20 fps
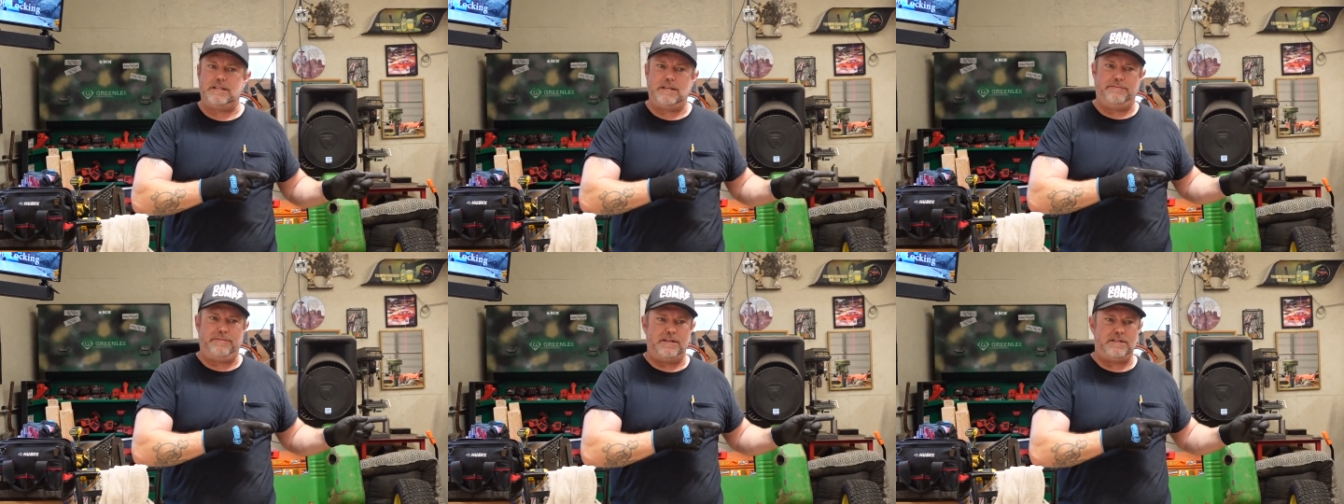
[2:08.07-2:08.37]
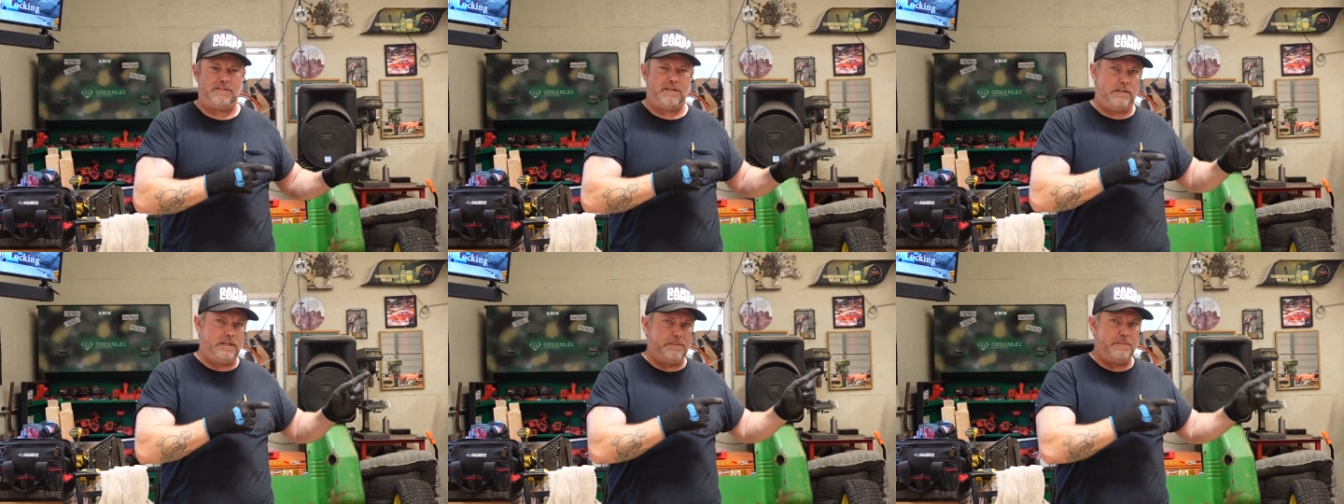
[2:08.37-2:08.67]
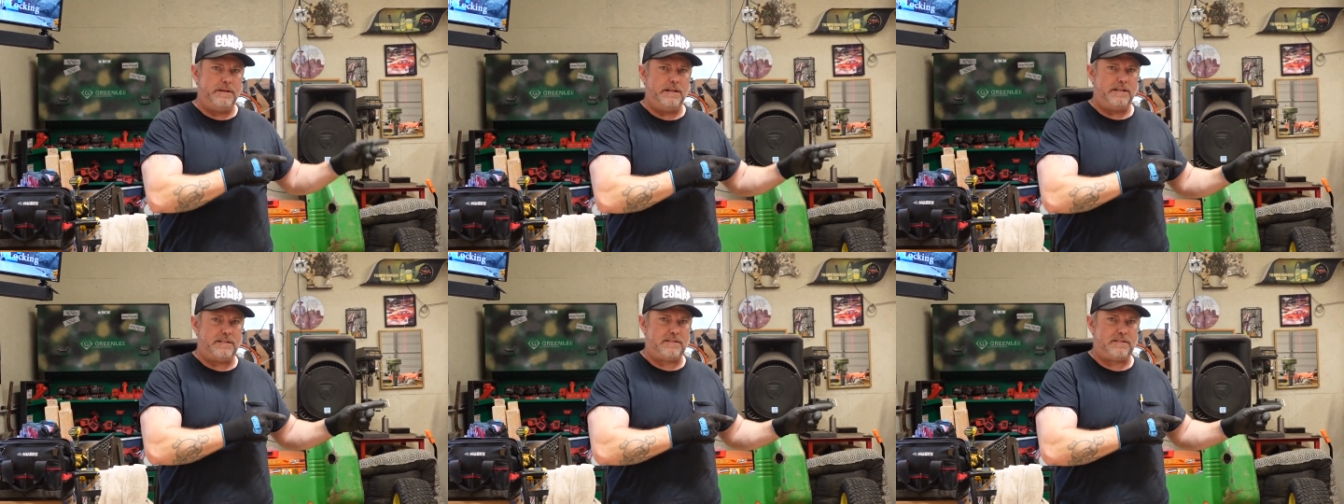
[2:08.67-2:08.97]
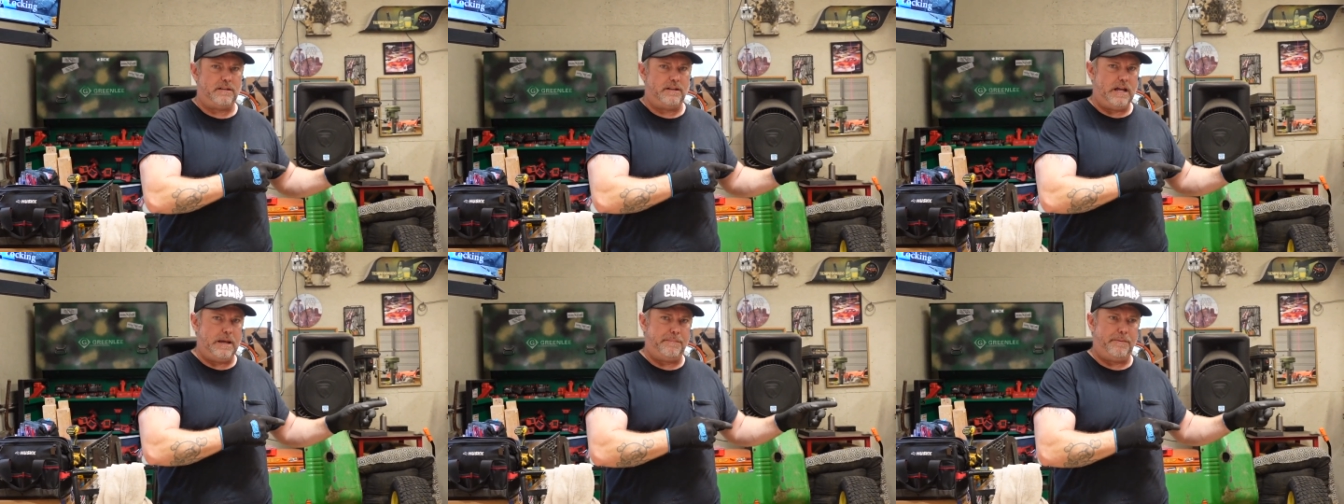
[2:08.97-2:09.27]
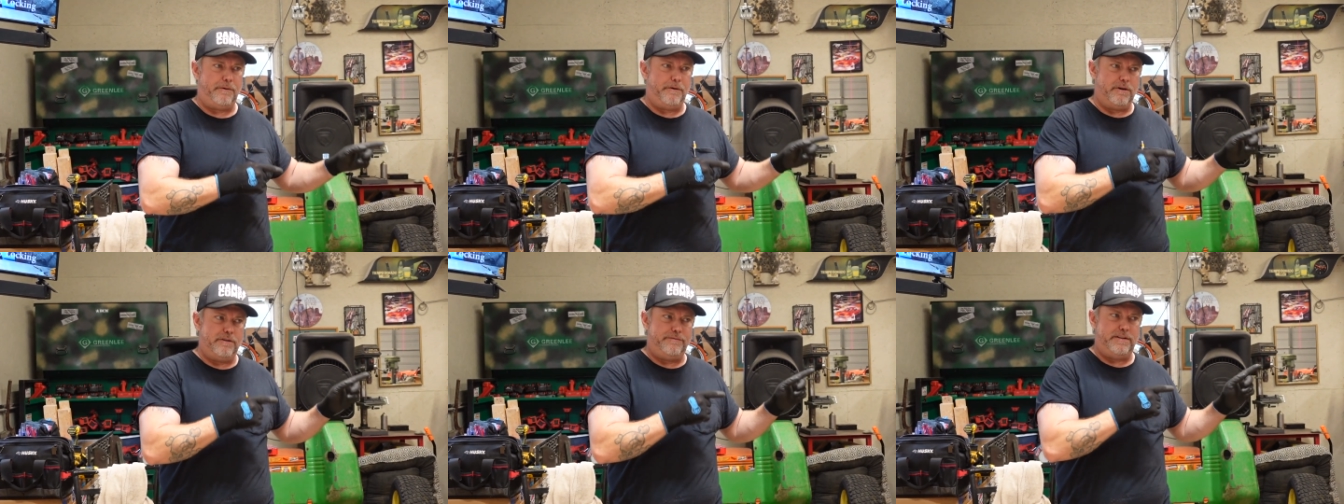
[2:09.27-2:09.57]
if it's the limited slip
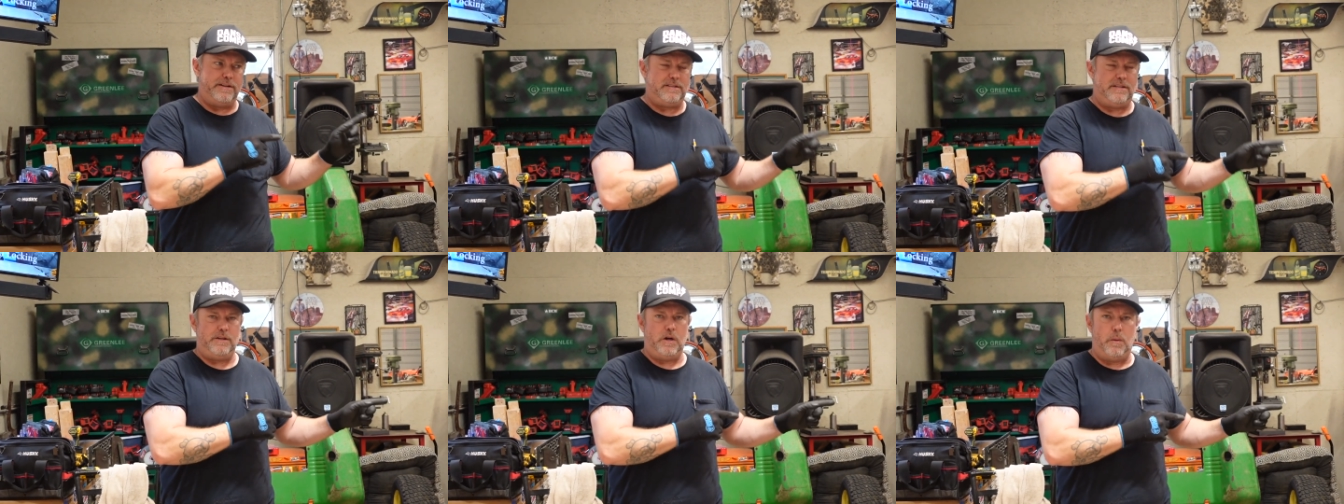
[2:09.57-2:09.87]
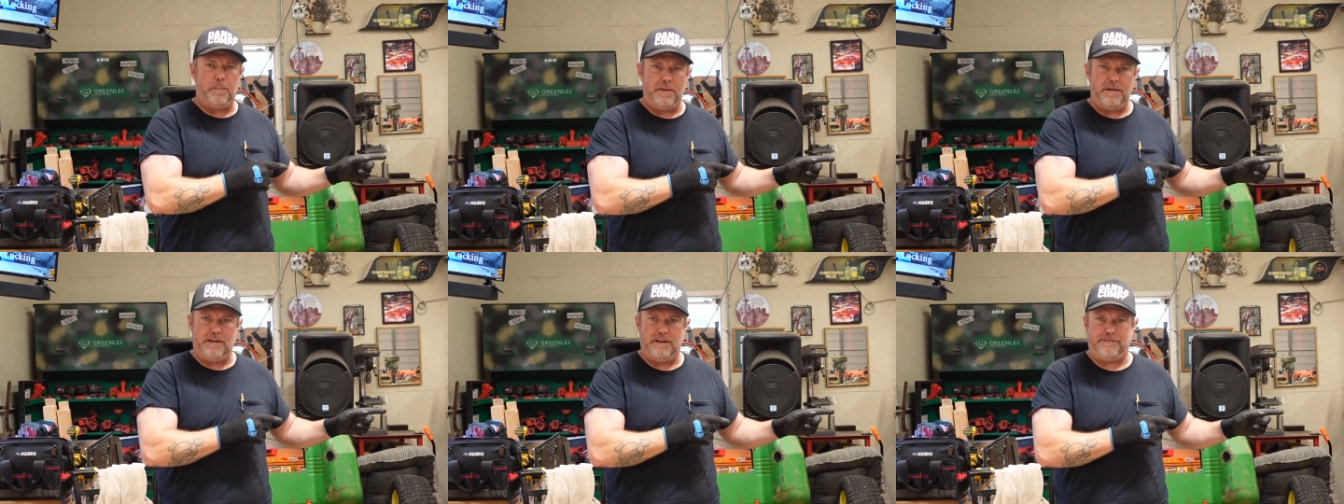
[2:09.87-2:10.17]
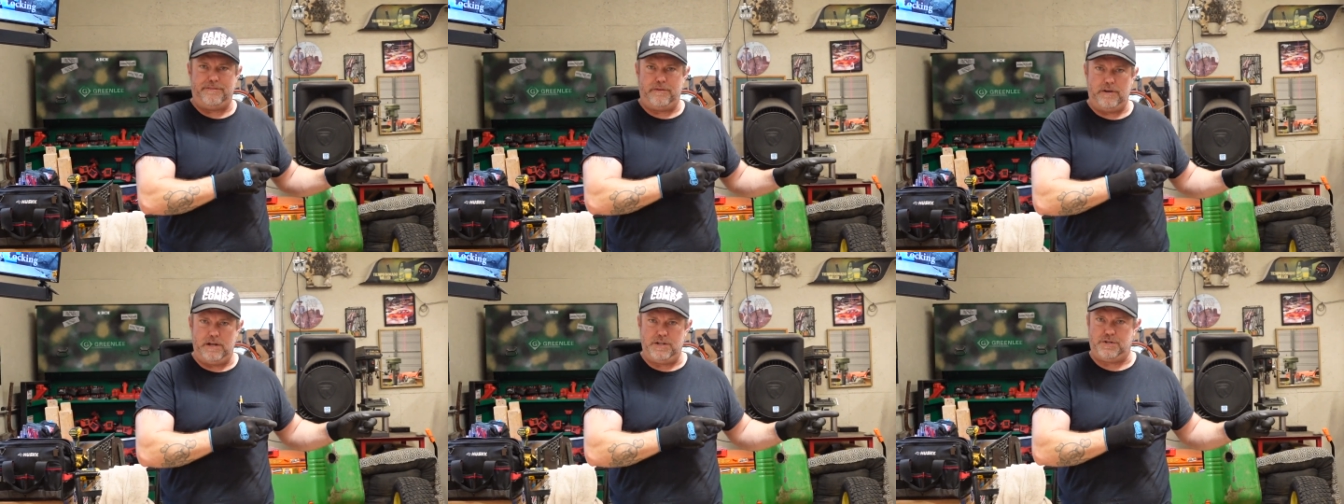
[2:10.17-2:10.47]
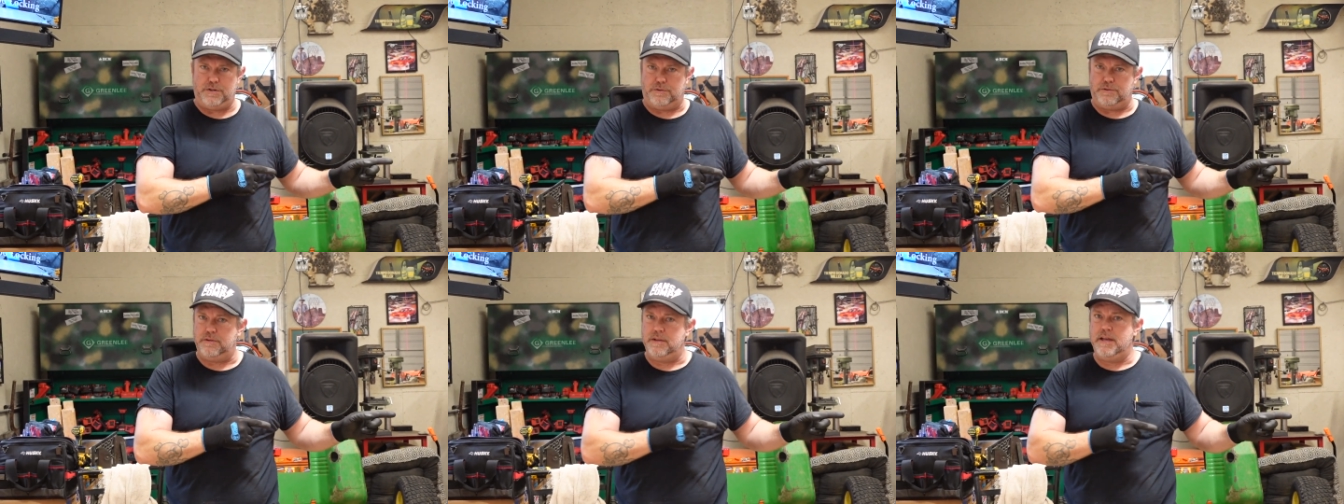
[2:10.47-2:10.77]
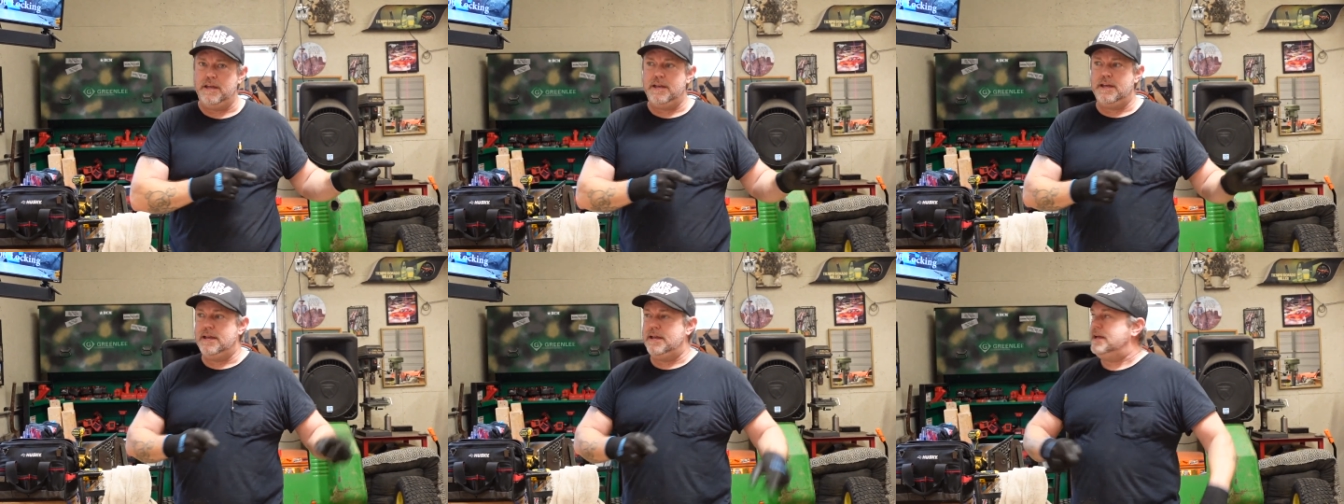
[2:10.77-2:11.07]
or if it's the open differential,
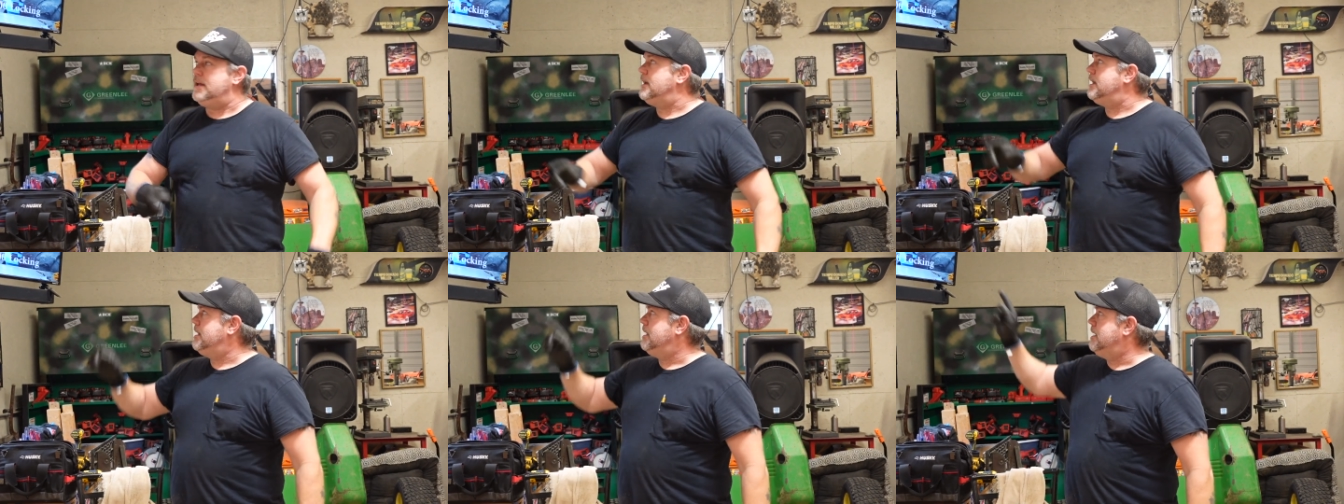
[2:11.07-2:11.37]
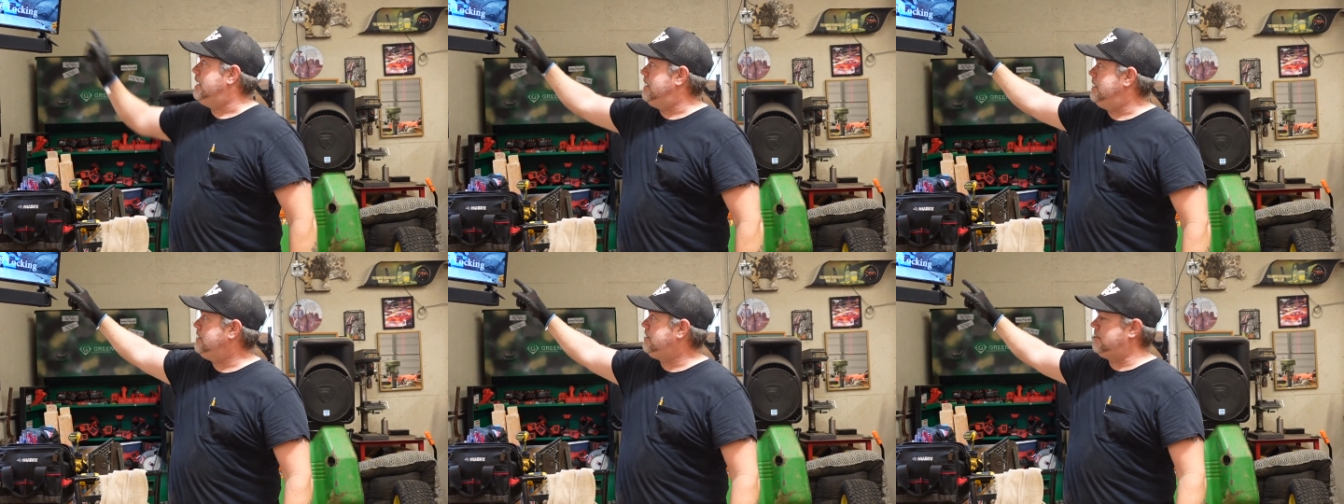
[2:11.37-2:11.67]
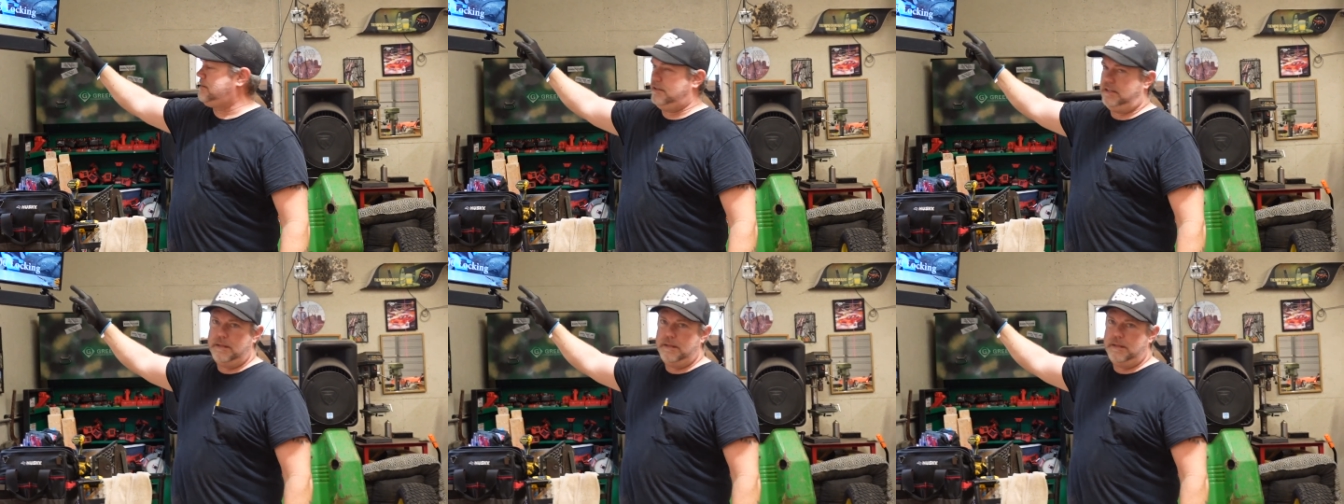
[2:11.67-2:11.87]
his is a